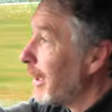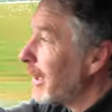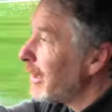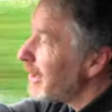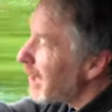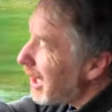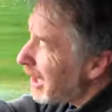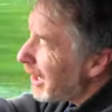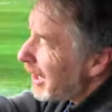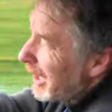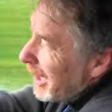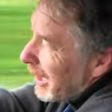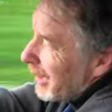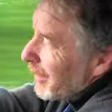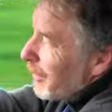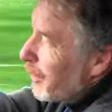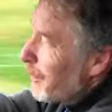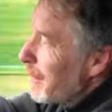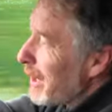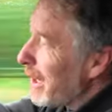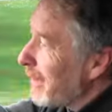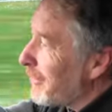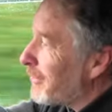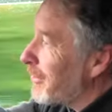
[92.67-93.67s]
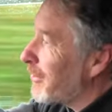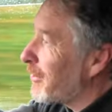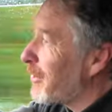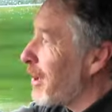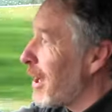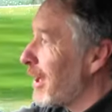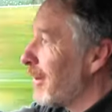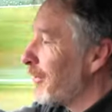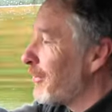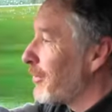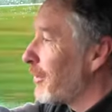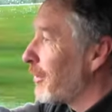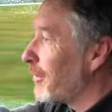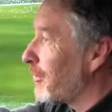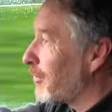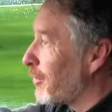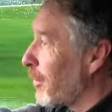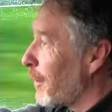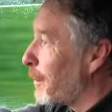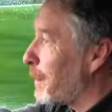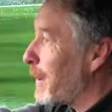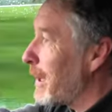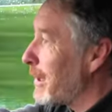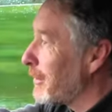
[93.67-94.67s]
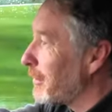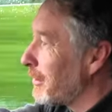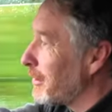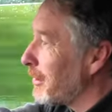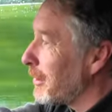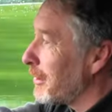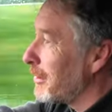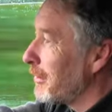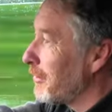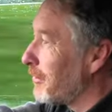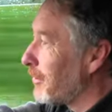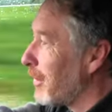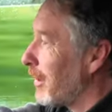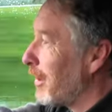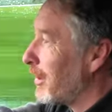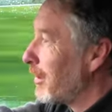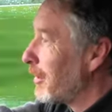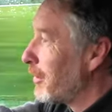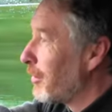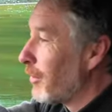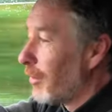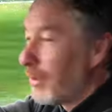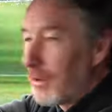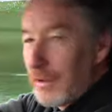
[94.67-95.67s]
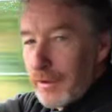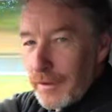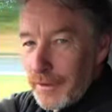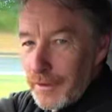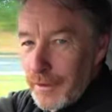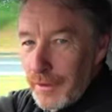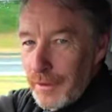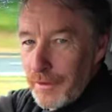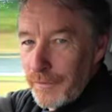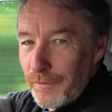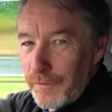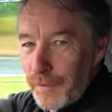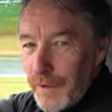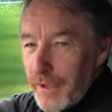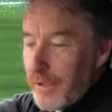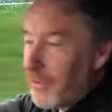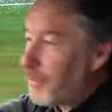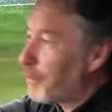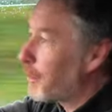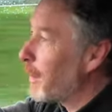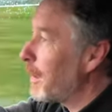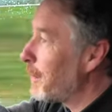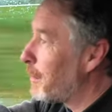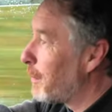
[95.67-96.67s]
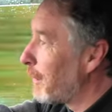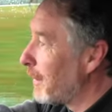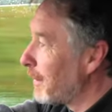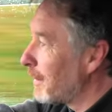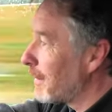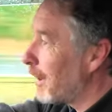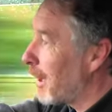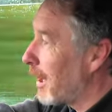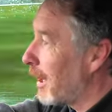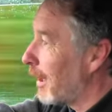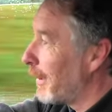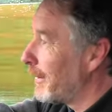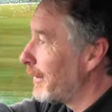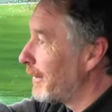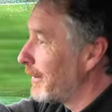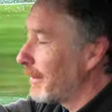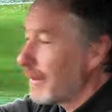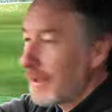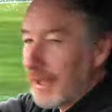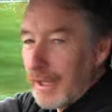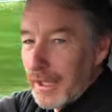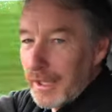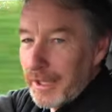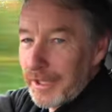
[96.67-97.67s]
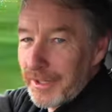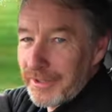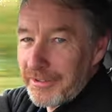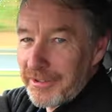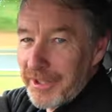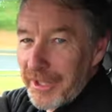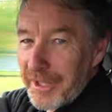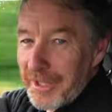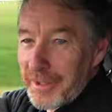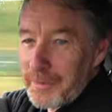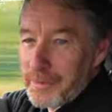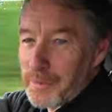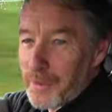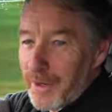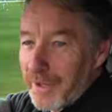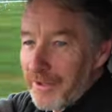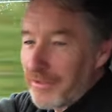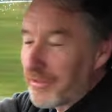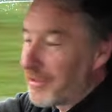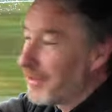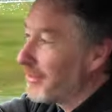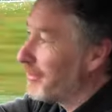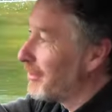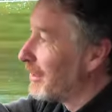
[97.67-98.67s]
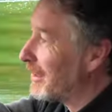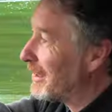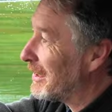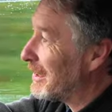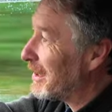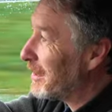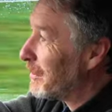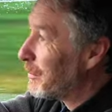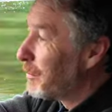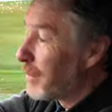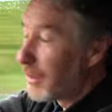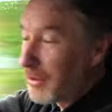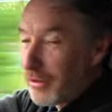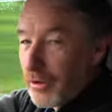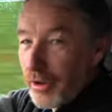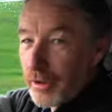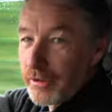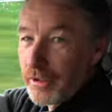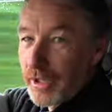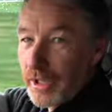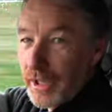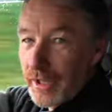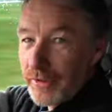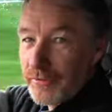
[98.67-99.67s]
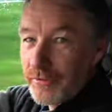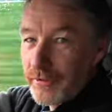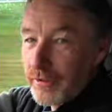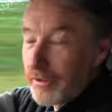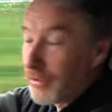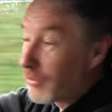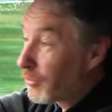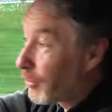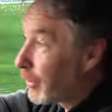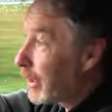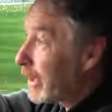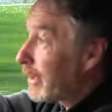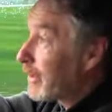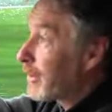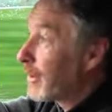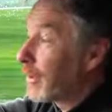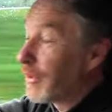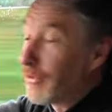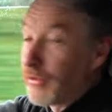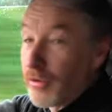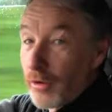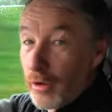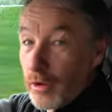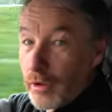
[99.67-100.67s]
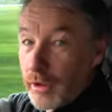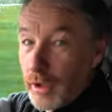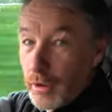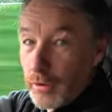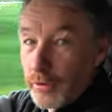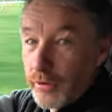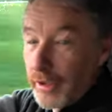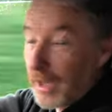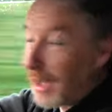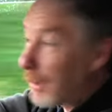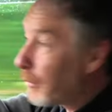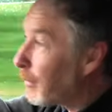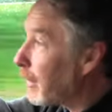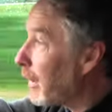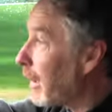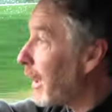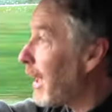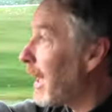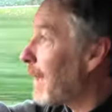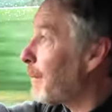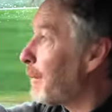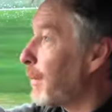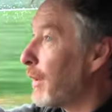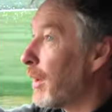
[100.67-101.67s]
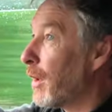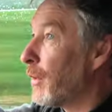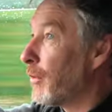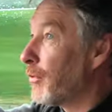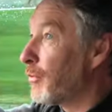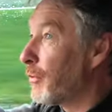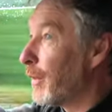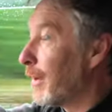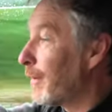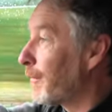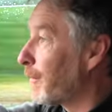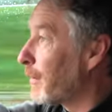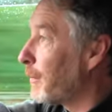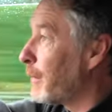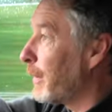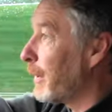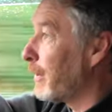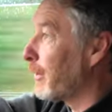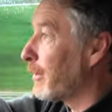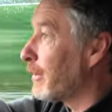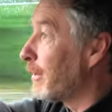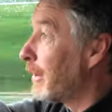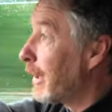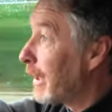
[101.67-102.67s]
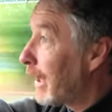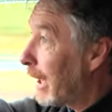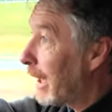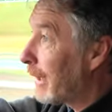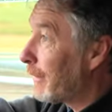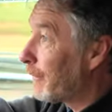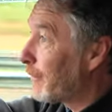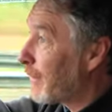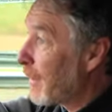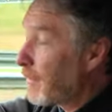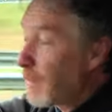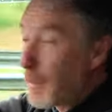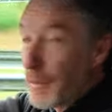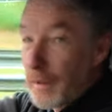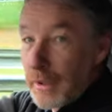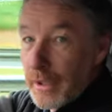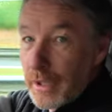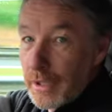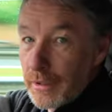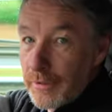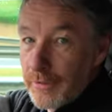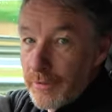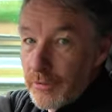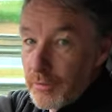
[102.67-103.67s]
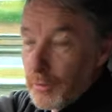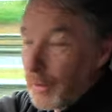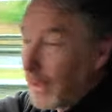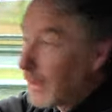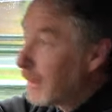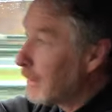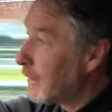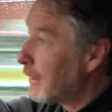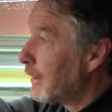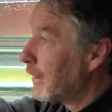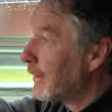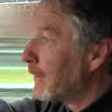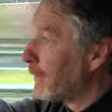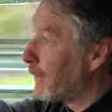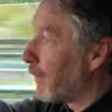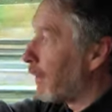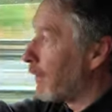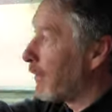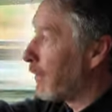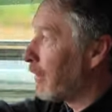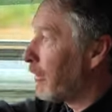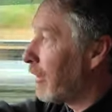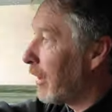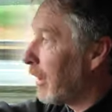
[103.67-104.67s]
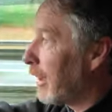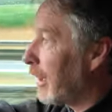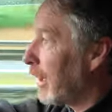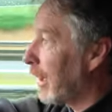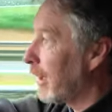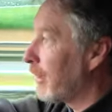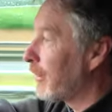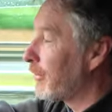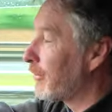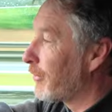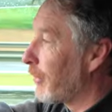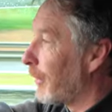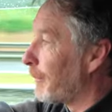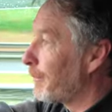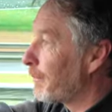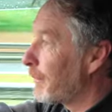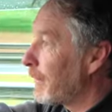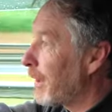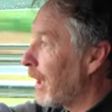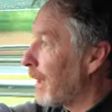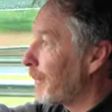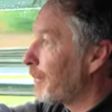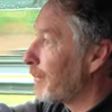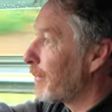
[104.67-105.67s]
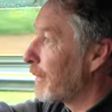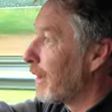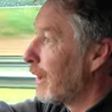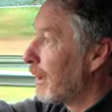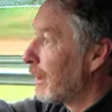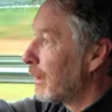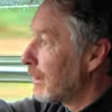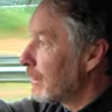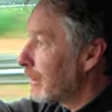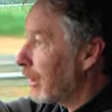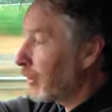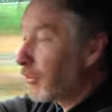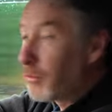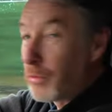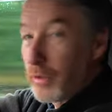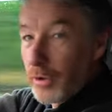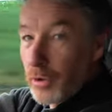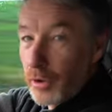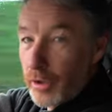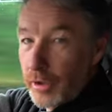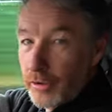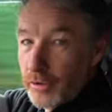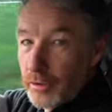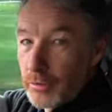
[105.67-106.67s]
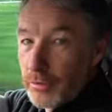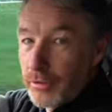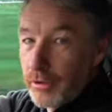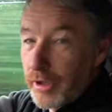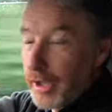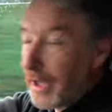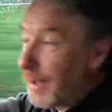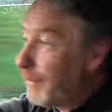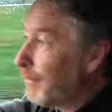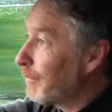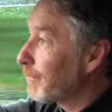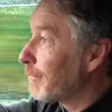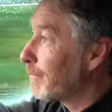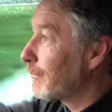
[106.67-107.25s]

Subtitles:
Not like an Oasis concert, so Peter didn't, you know, fleece people on ticket prices, but nonetheless, it's great that it's sold out, and I'm really happy now as well for Peter and for everybody else as well for the day ahead. So yeah, that's what we're gonna do today.